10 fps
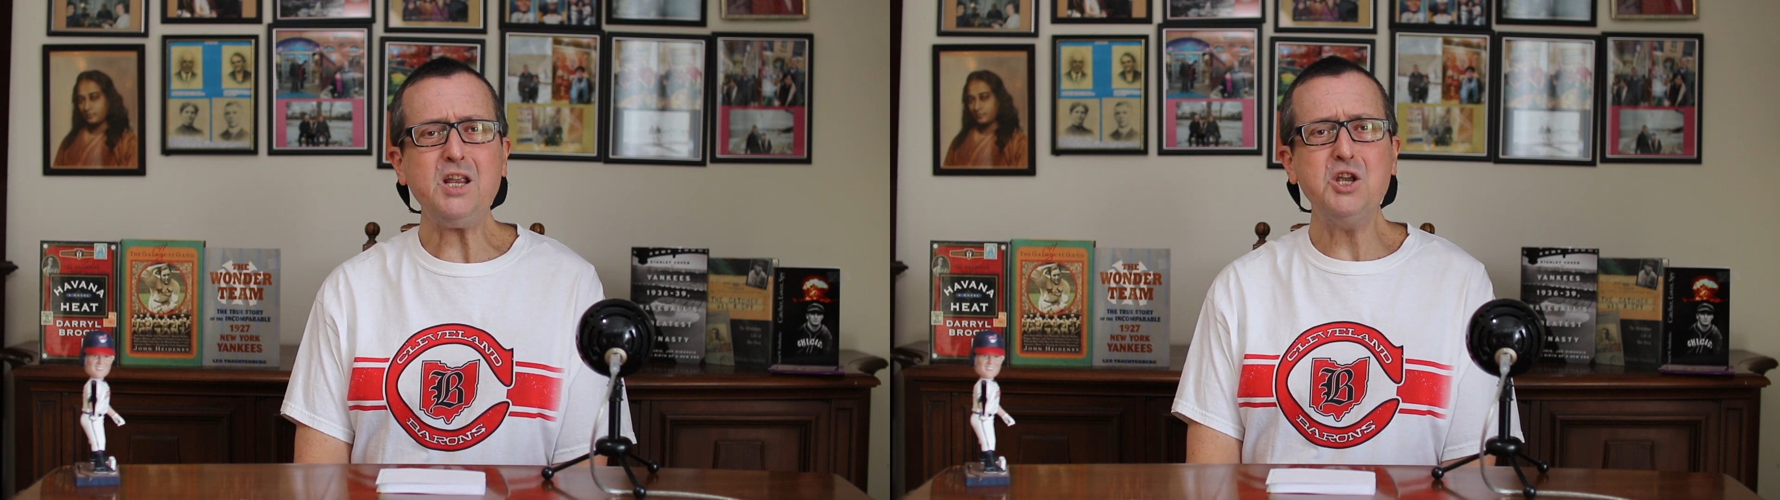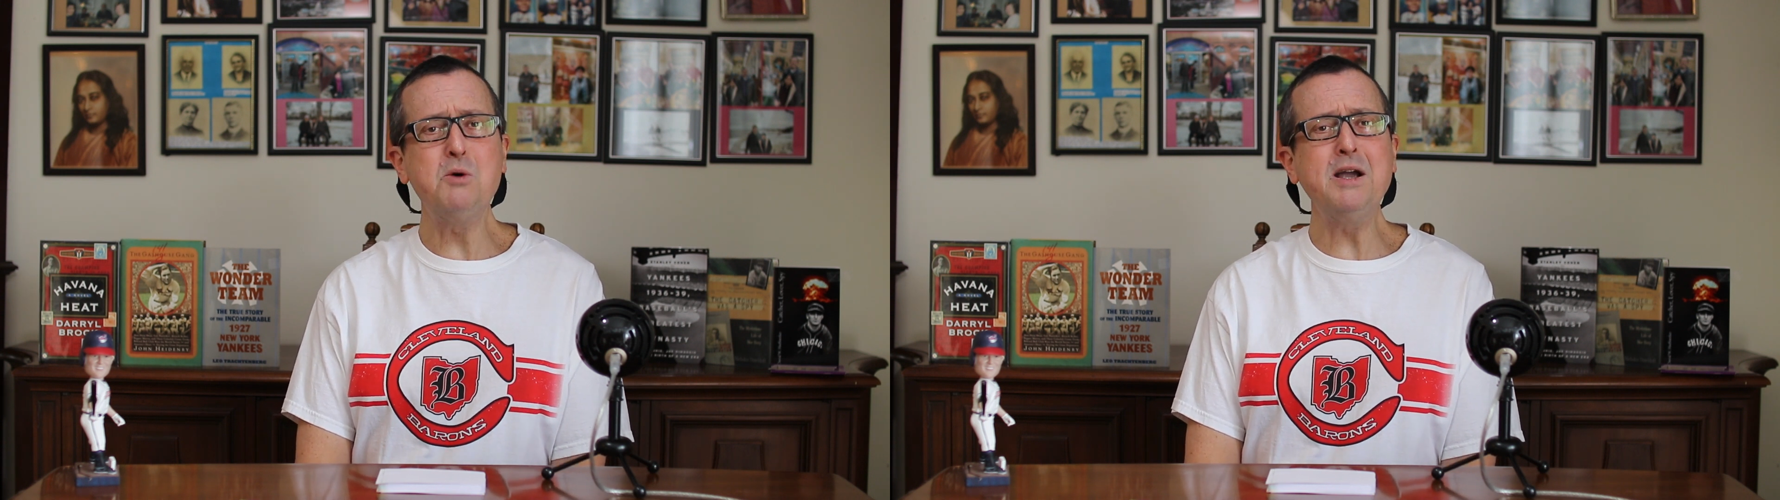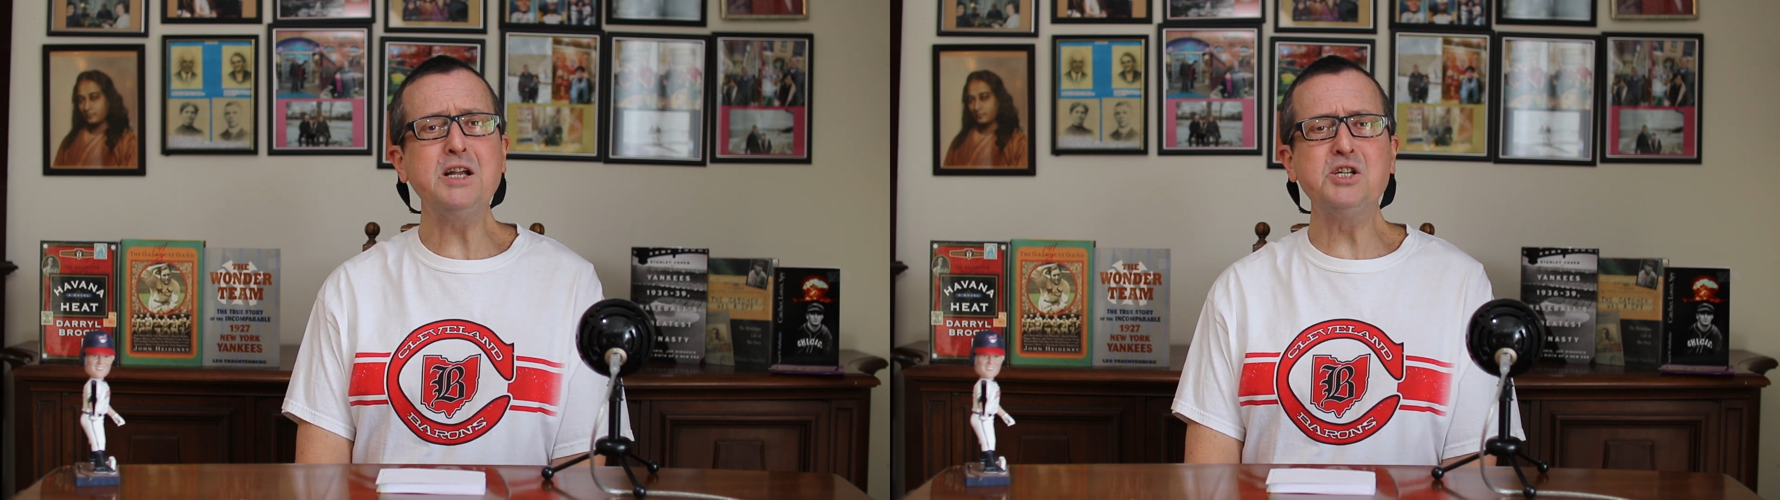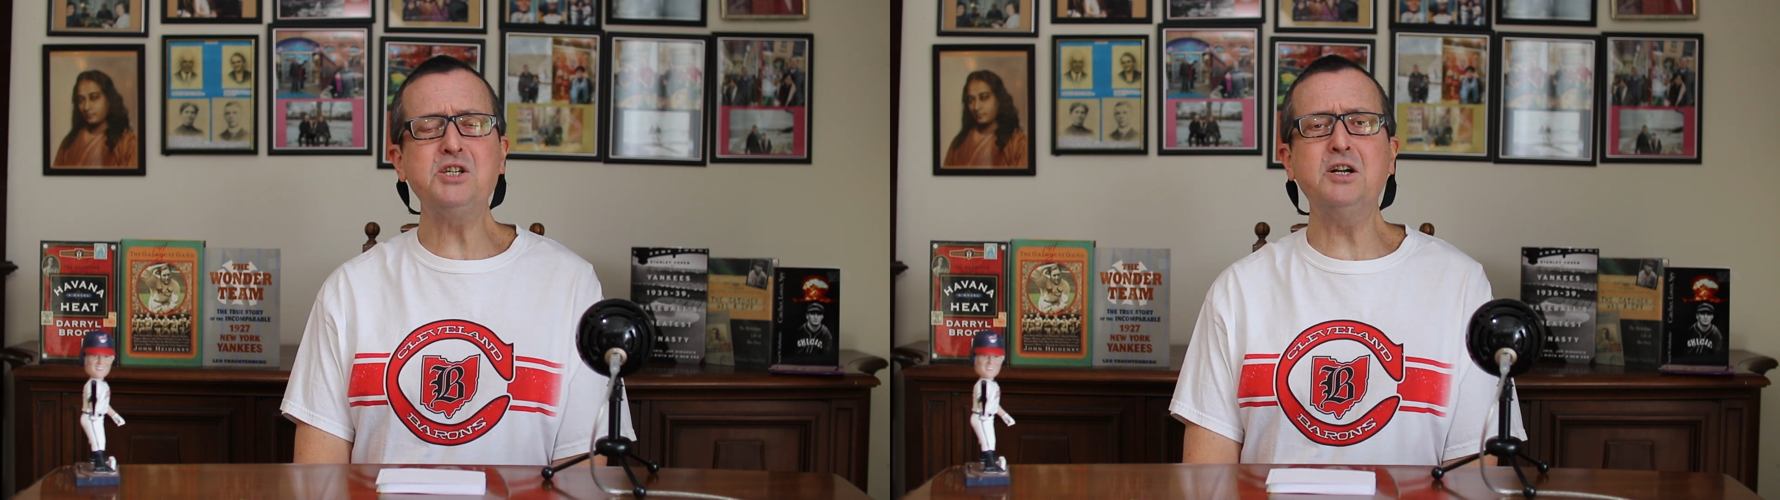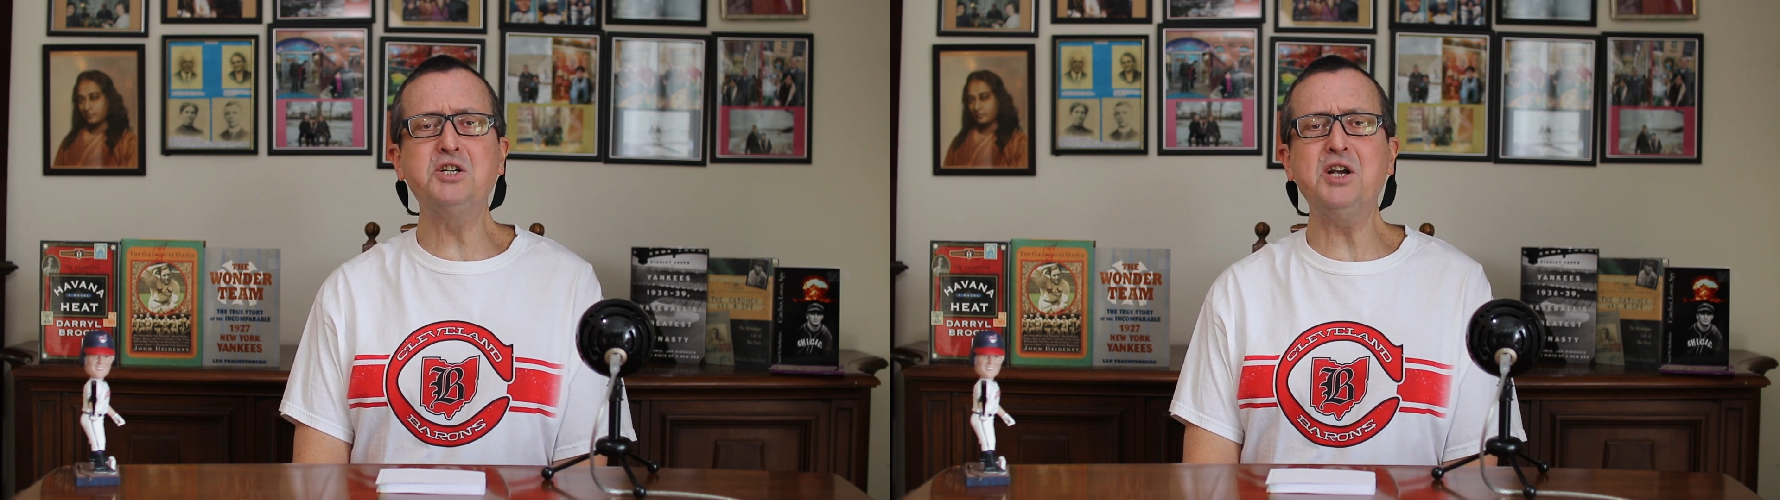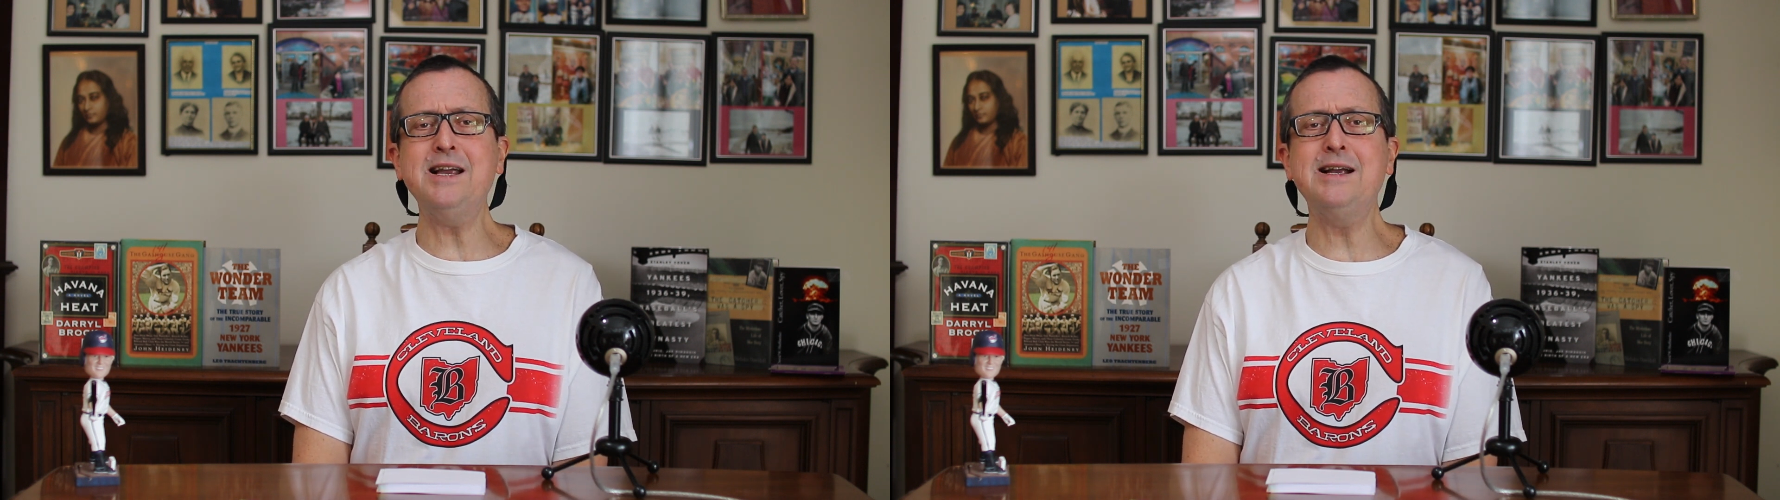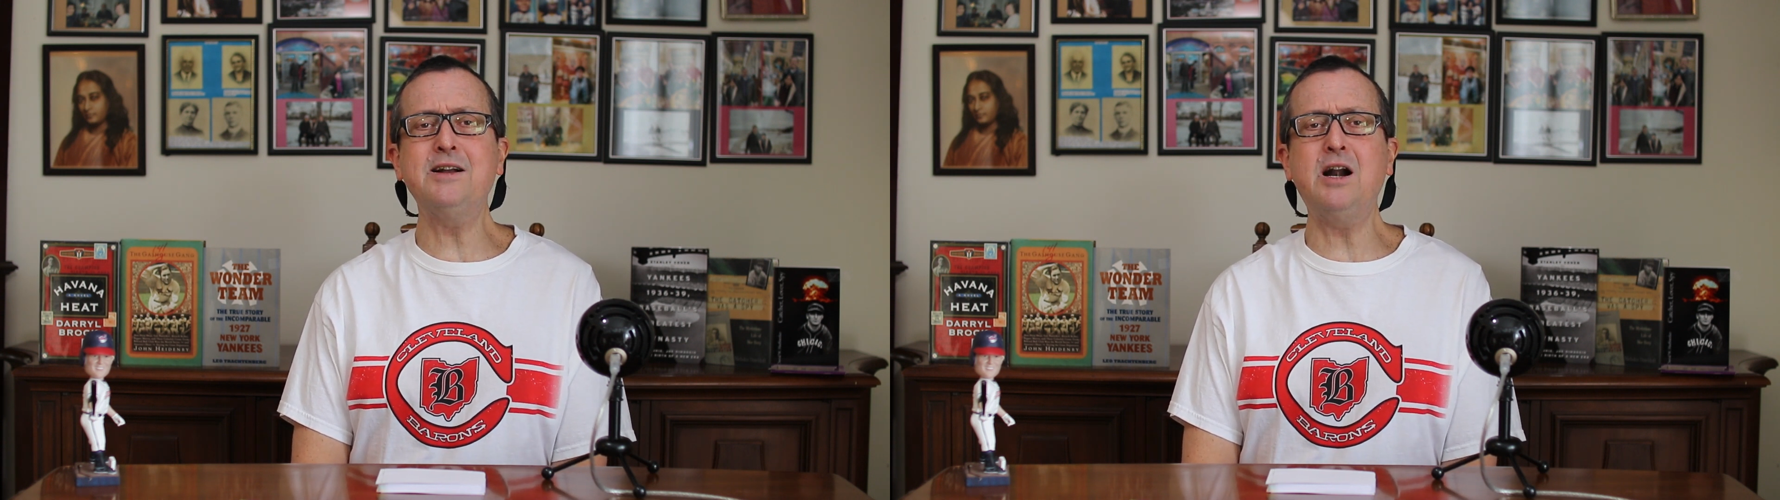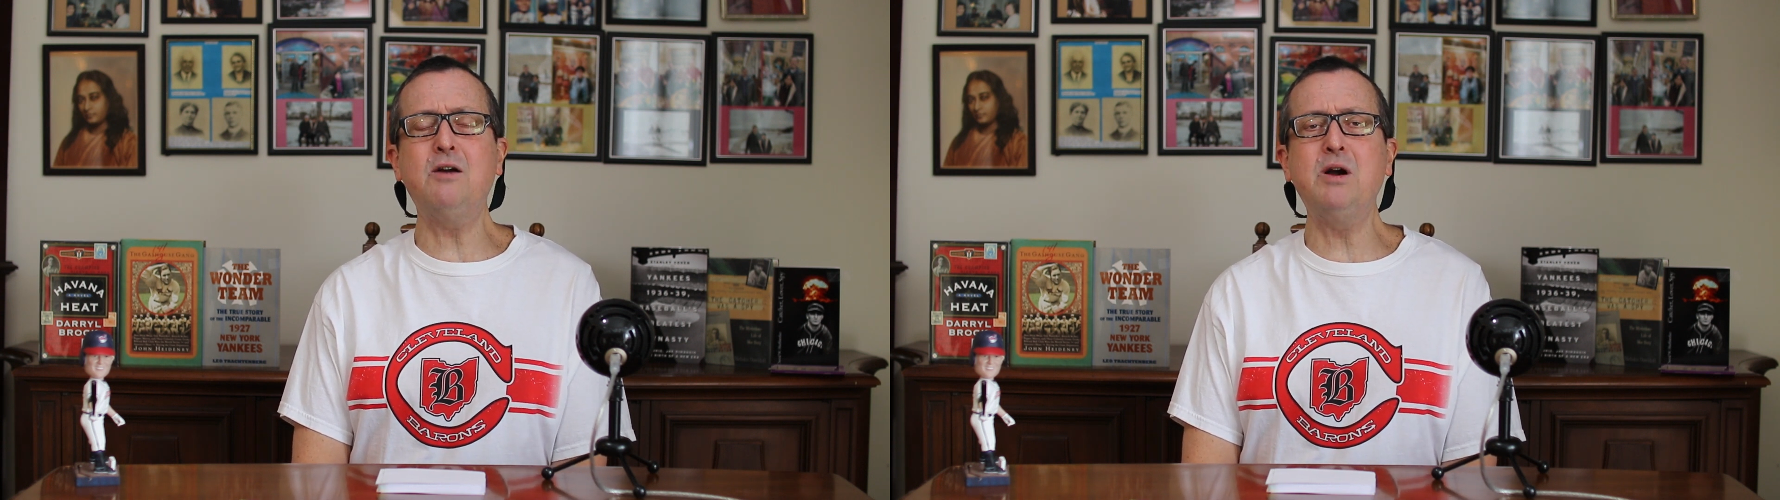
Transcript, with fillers: You may consider checking out our